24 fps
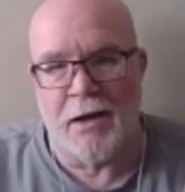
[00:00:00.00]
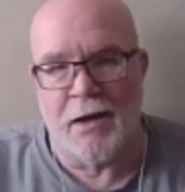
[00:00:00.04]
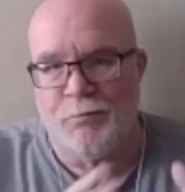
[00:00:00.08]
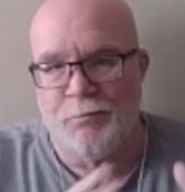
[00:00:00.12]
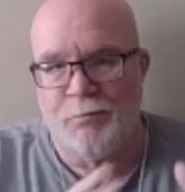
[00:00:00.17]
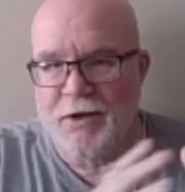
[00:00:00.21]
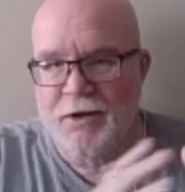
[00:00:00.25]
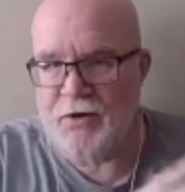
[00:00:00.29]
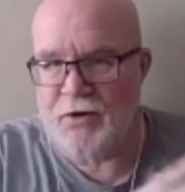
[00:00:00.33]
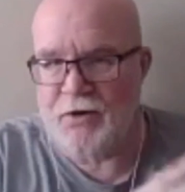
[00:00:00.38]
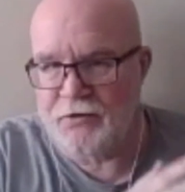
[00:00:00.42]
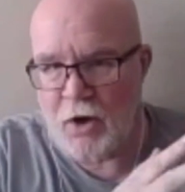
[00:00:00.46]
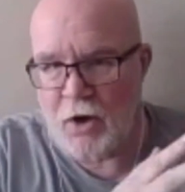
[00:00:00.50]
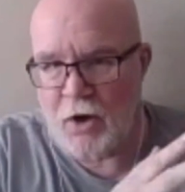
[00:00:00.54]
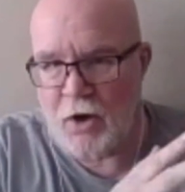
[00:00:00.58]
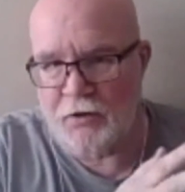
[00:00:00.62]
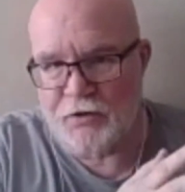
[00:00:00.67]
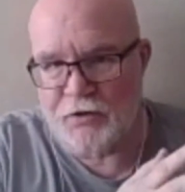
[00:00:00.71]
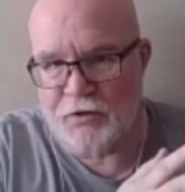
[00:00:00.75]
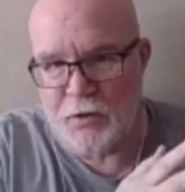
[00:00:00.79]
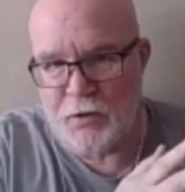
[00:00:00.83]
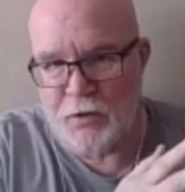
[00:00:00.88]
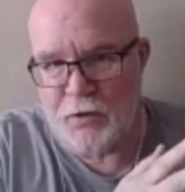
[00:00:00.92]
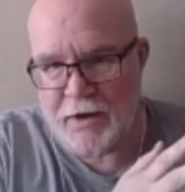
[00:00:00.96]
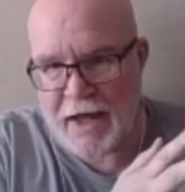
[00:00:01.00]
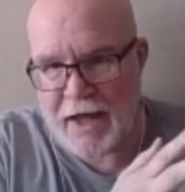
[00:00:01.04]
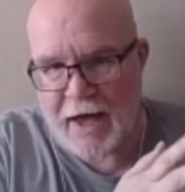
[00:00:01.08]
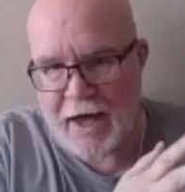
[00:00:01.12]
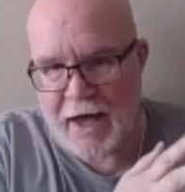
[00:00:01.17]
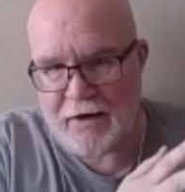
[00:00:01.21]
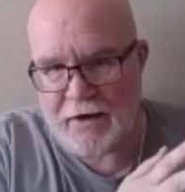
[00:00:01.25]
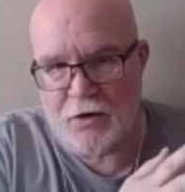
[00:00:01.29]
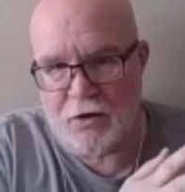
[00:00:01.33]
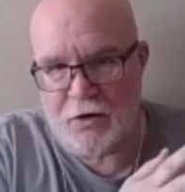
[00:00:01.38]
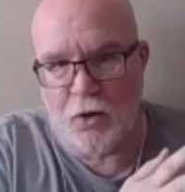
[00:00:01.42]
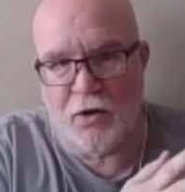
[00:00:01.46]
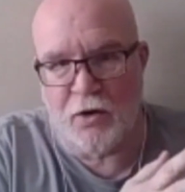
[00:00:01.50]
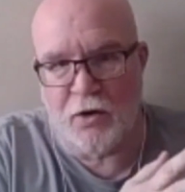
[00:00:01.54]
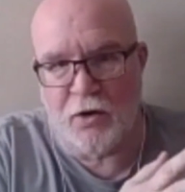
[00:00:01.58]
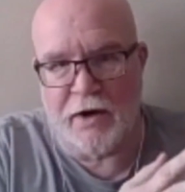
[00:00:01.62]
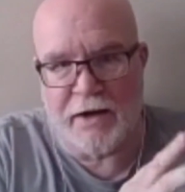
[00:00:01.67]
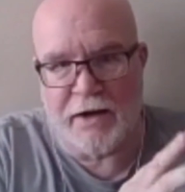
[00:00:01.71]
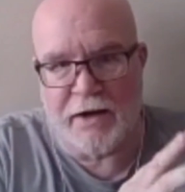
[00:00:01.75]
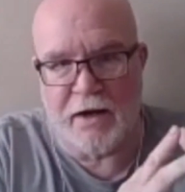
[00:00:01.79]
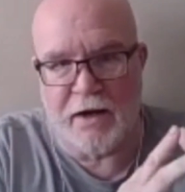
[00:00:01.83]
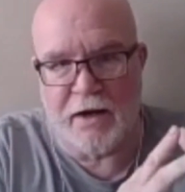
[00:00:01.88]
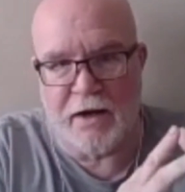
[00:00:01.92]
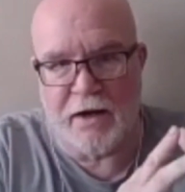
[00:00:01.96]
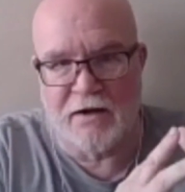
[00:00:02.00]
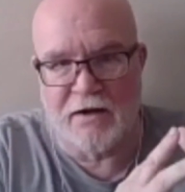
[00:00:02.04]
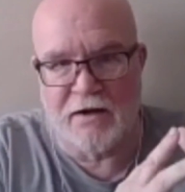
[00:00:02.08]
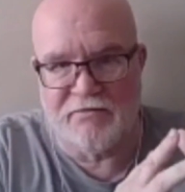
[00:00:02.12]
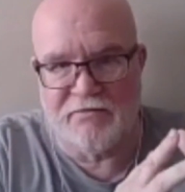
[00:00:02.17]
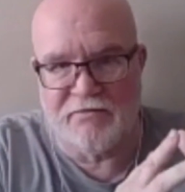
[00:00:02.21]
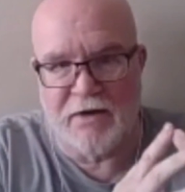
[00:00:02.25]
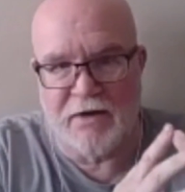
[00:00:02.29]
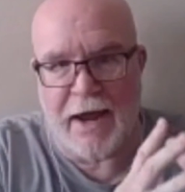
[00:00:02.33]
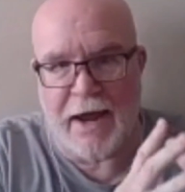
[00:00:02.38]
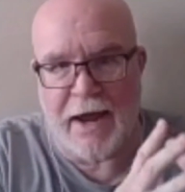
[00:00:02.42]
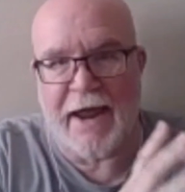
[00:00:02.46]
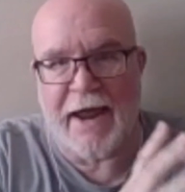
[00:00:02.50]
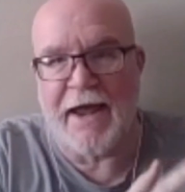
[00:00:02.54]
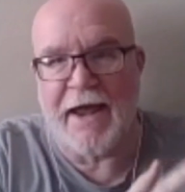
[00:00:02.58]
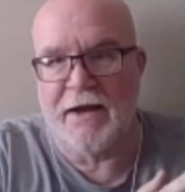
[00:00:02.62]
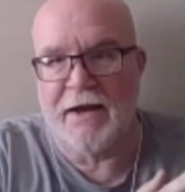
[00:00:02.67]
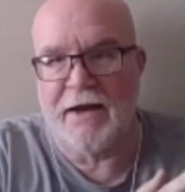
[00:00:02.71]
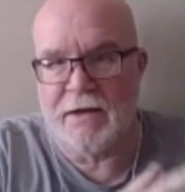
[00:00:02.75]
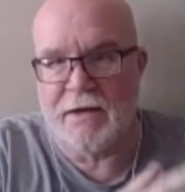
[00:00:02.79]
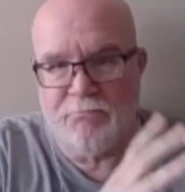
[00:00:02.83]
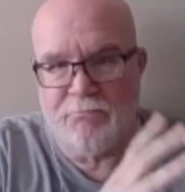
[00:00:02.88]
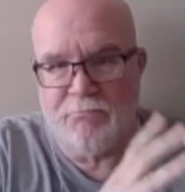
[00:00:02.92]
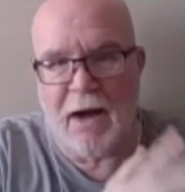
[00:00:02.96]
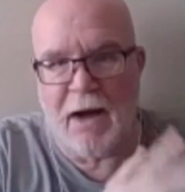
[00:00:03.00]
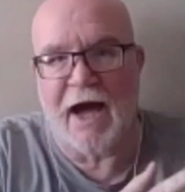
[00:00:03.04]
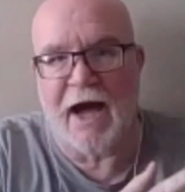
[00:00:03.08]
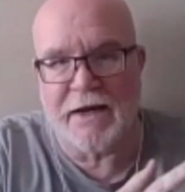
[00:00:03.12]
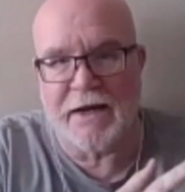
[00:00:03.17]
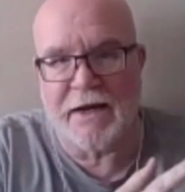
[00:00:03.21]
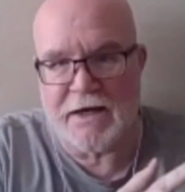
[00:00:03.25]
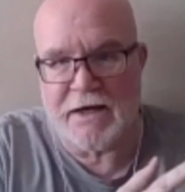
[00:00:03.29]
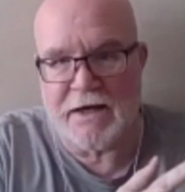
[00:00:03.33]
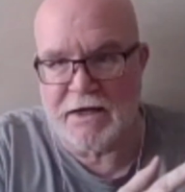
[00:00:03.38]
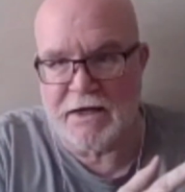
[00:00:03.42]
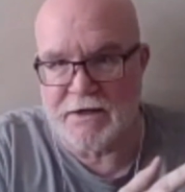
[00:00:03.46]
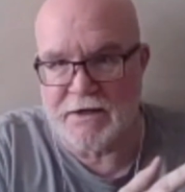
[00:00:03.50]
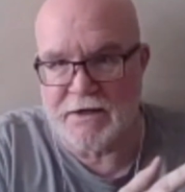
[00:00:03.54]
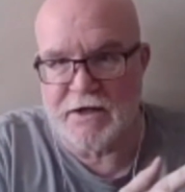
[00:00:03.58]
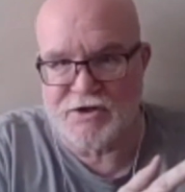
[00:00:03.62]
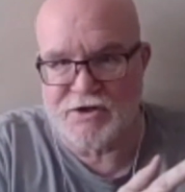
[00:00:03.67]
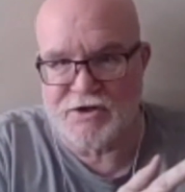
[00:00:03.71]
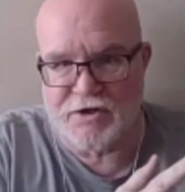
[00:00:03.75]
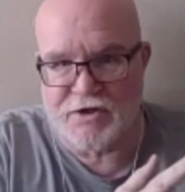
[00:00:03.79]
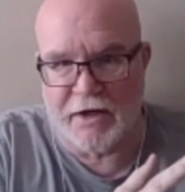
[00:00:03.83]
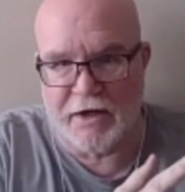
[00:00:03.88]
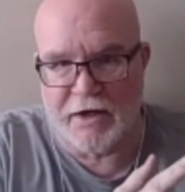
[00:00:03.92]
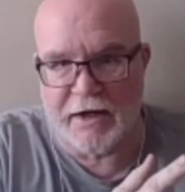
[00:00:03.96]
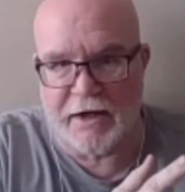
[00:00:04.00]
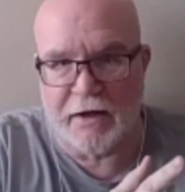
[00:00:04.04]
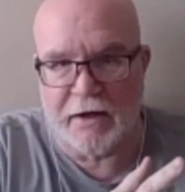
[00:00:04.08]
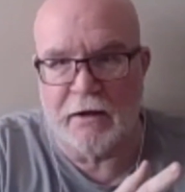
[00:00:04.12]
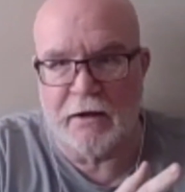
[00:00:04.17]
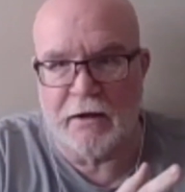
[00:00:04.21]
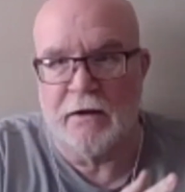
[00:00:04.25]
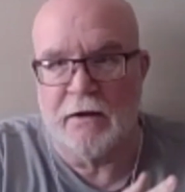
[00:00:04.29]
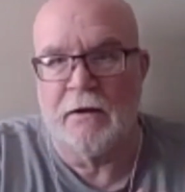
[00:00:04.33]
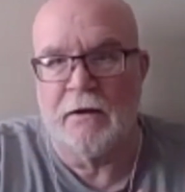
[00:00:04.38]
But there's also a category of hand and body conditioning